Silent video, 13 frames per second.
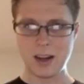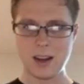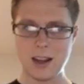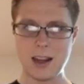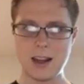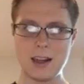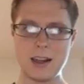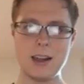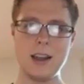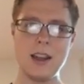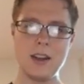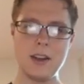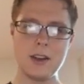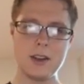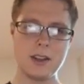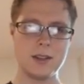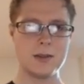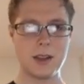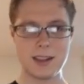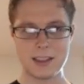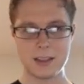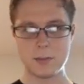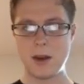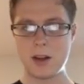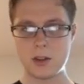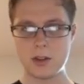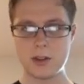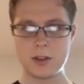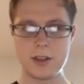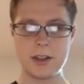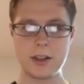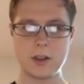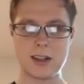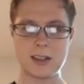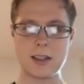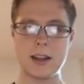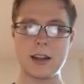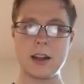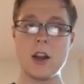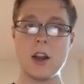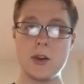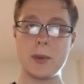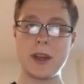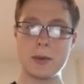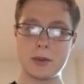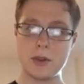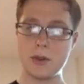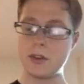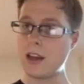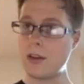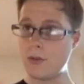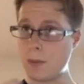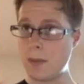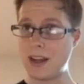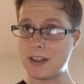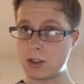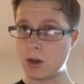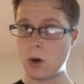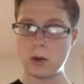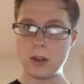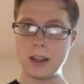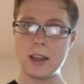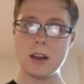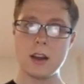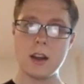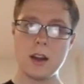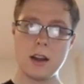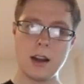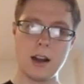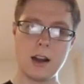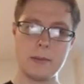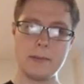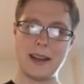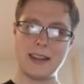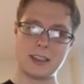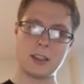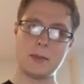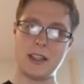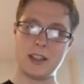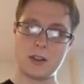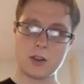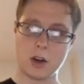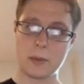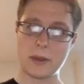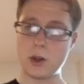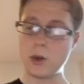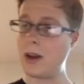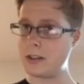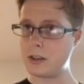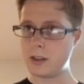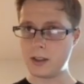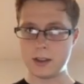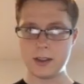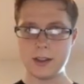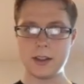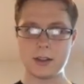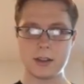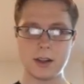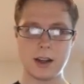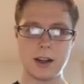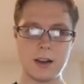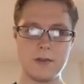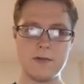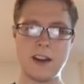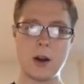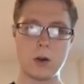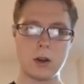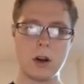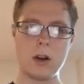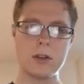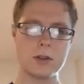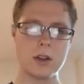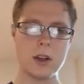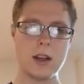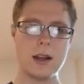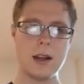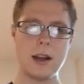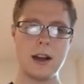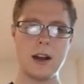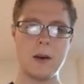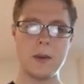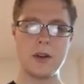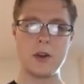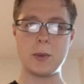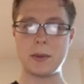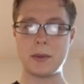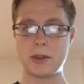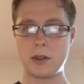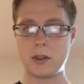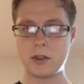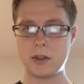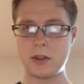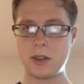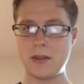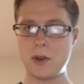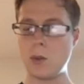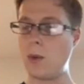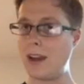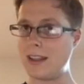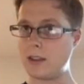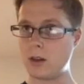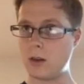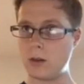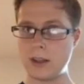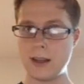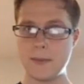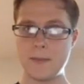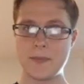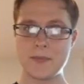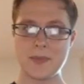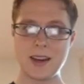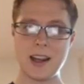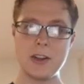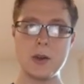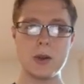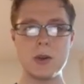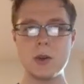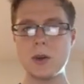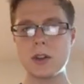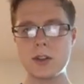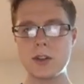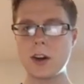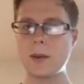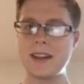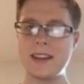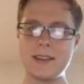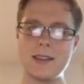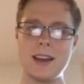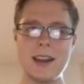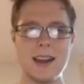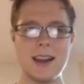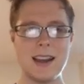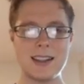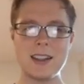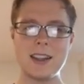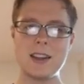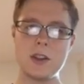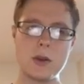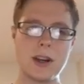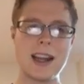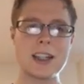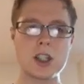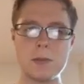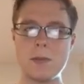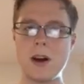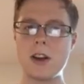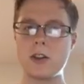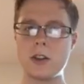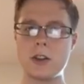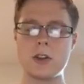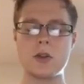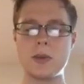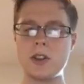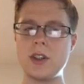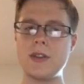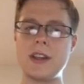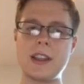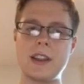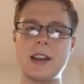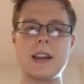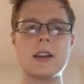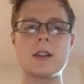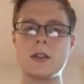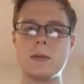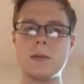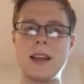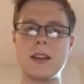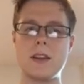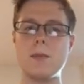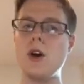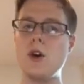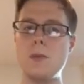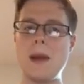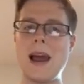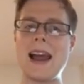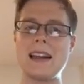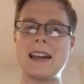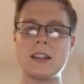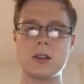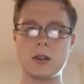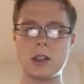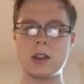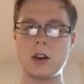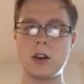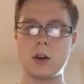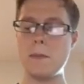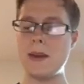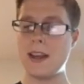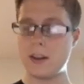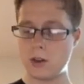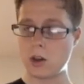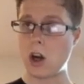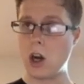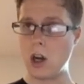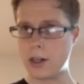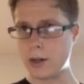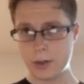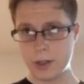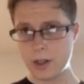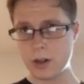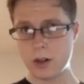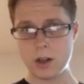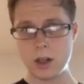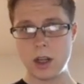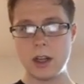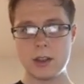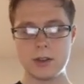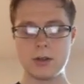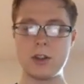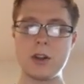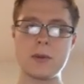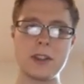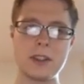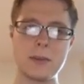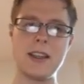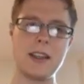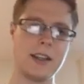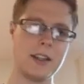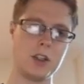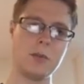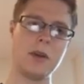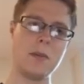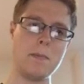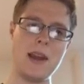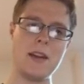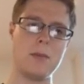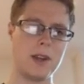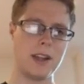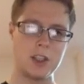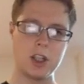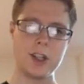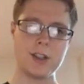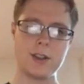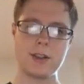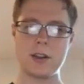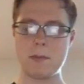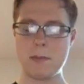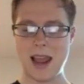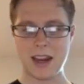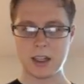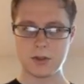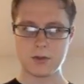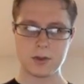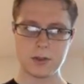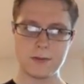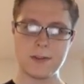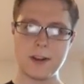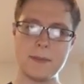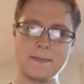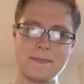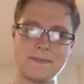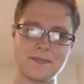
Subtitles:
I guess monitor is the incorrect thing. You'll be able to save the best only, best being determined who has the least val-loss. And you'll be able to also save the weights only. You can determine, you can actually monitor specific things and make the mode max or min or auto here. So generally speaking, it should be min, but I changed this to max for the fun.